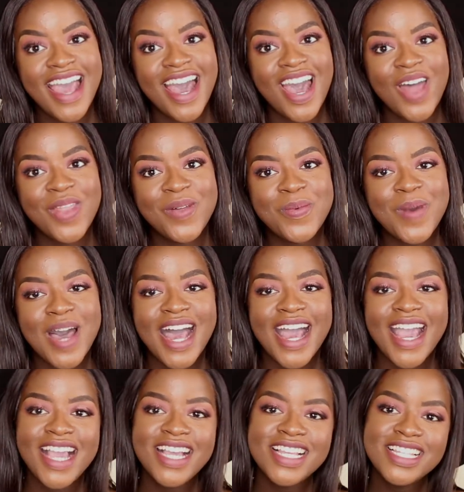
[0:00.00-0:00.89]

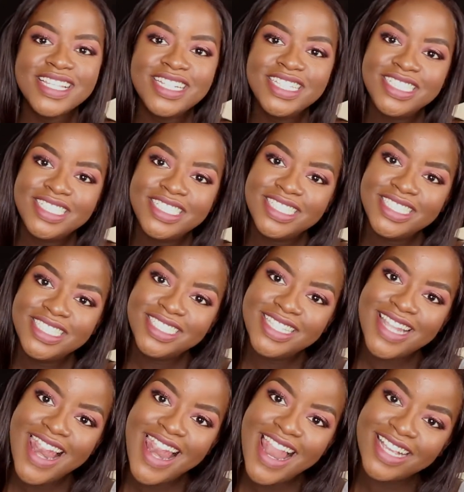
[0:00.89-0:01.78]
Otherwise,
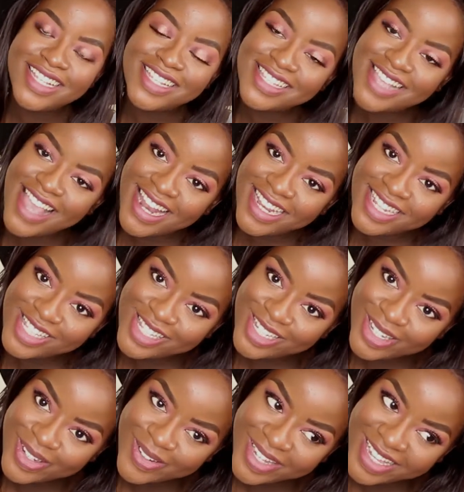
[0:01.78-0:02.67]
let's just get
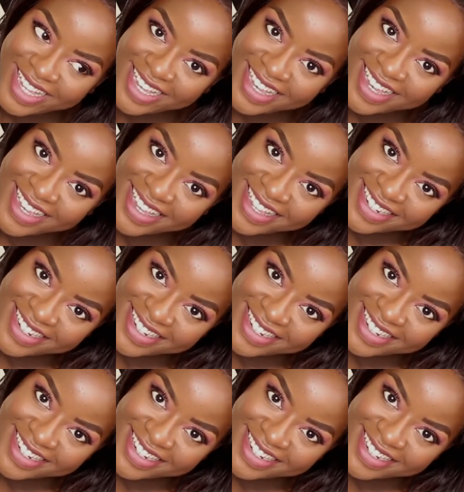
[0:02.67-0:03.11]
into it.